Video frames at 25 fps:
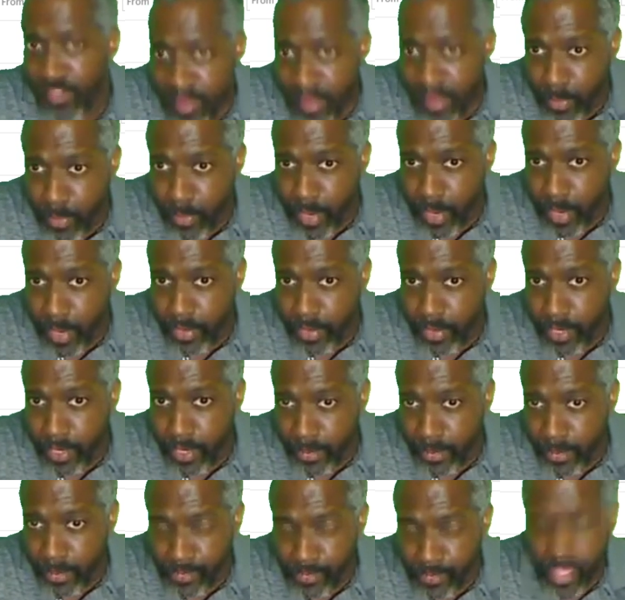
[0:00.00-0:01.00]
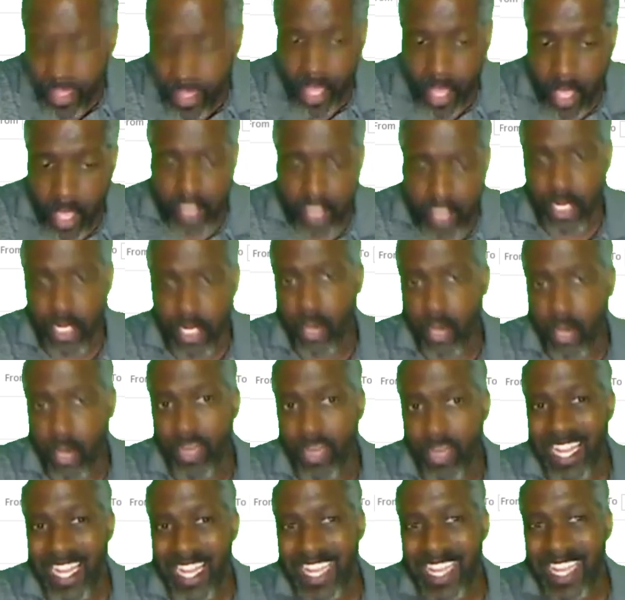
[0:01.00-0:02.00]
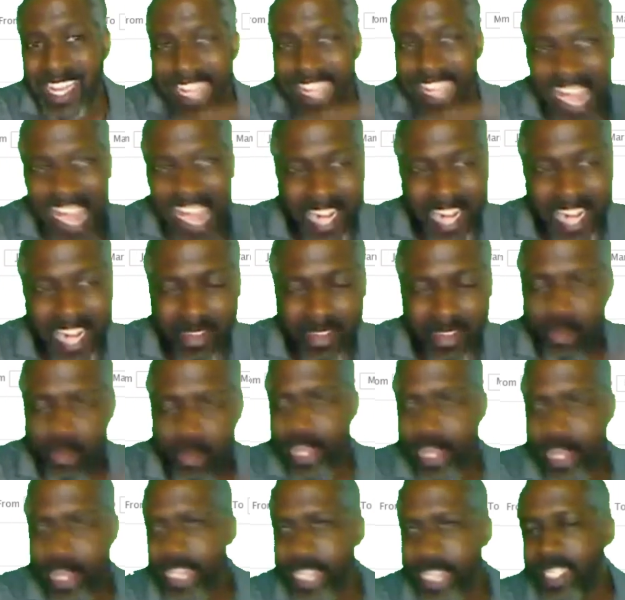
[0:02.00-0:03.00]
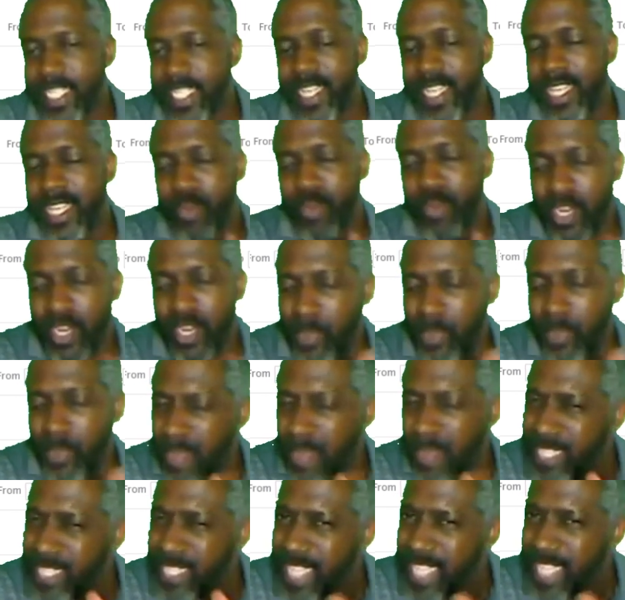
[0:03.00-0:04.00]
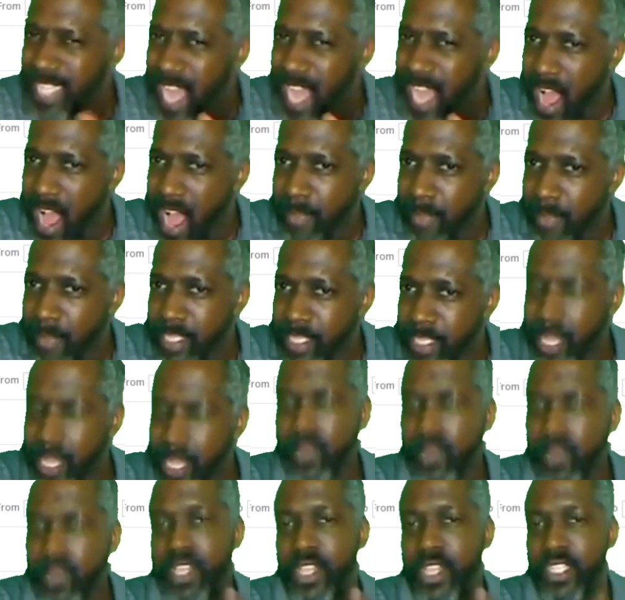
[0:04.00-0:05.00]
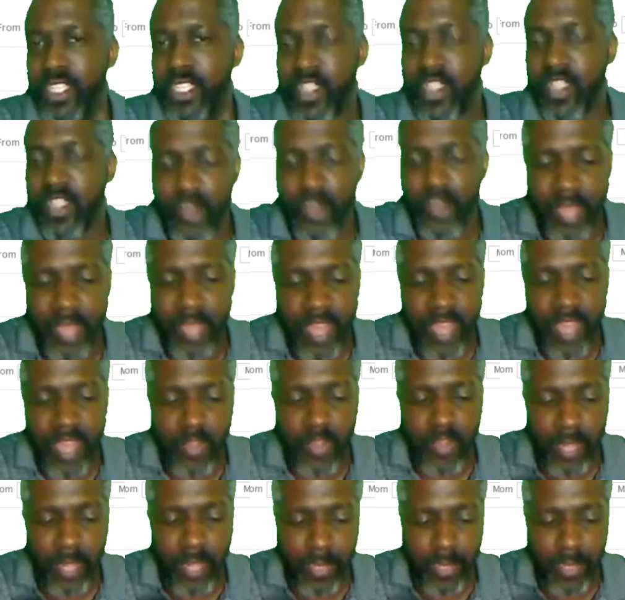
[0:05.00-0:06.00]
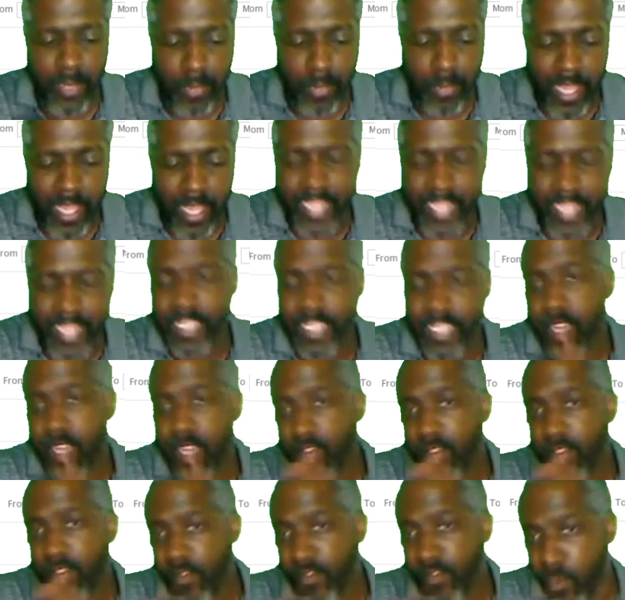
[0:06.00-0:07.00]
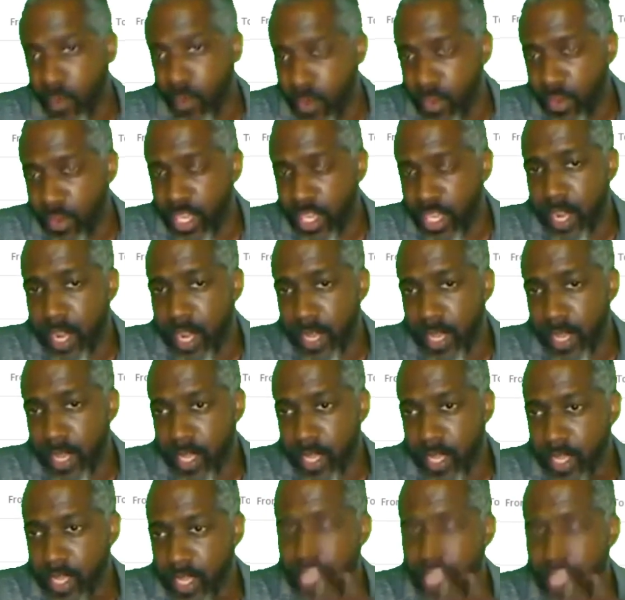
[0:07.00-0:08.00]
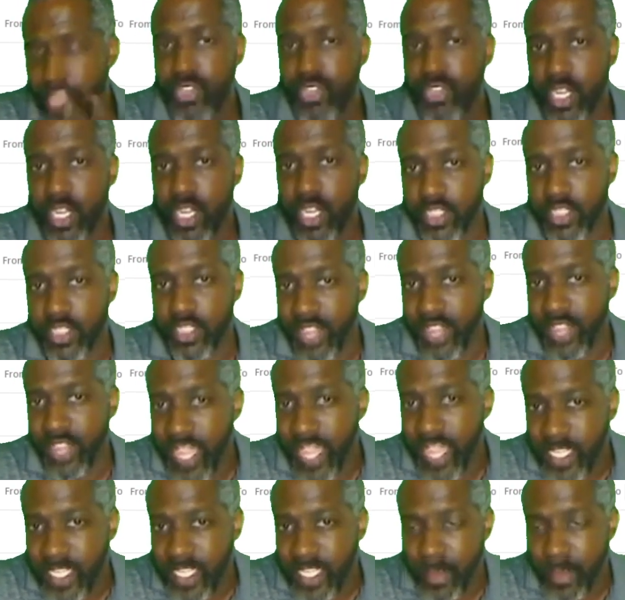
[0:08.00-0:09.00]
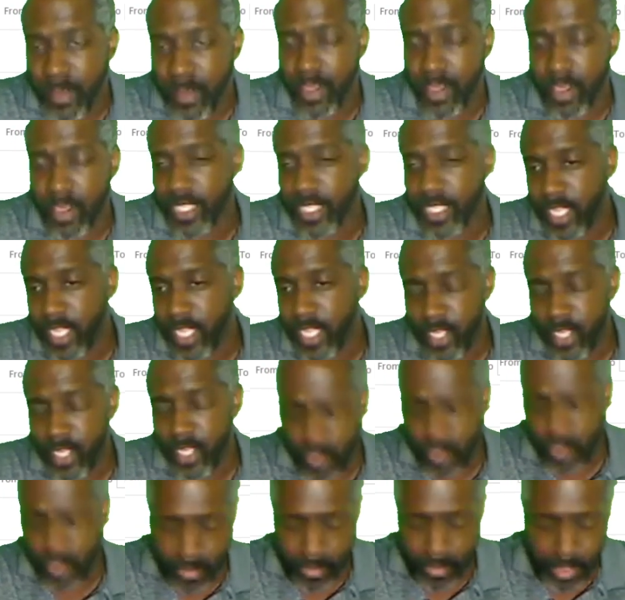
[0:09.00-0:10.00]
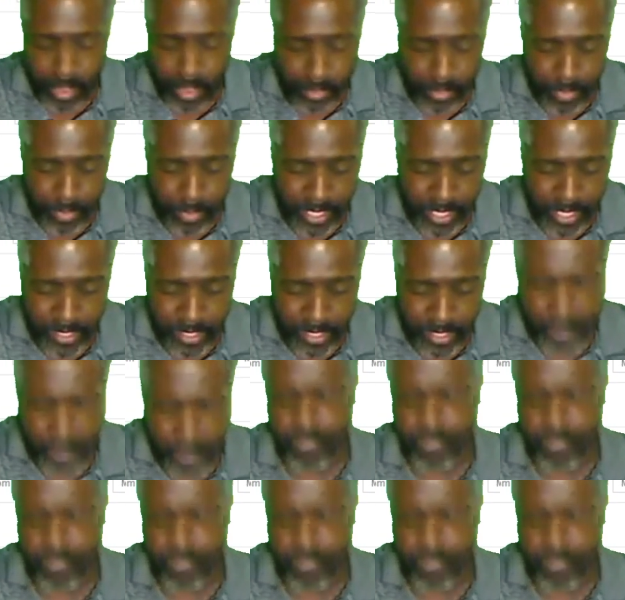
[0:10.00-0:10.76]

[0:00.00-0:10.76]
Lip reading: February. So that we're going to probably see the opposite with the stuff that we have going into place for the coming introduction of the legacy markets into the crypto space.